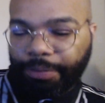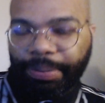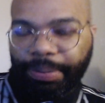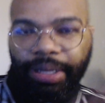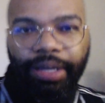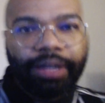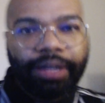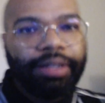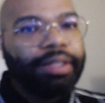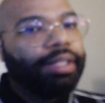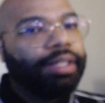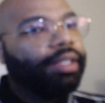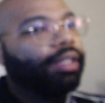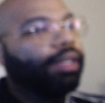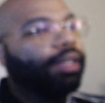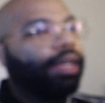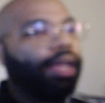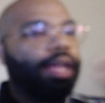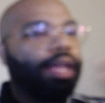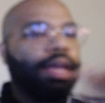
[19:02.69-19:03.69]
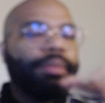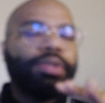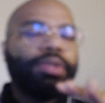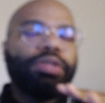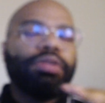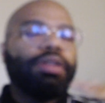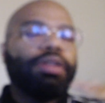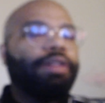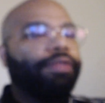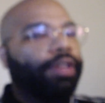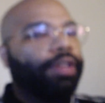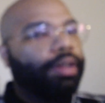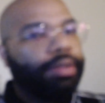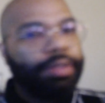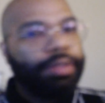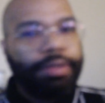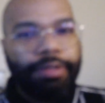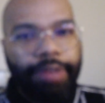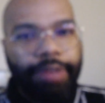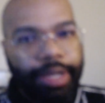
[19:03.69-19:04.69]
but I'm sure for
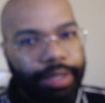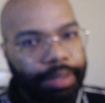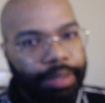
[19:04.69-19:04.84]
those who read the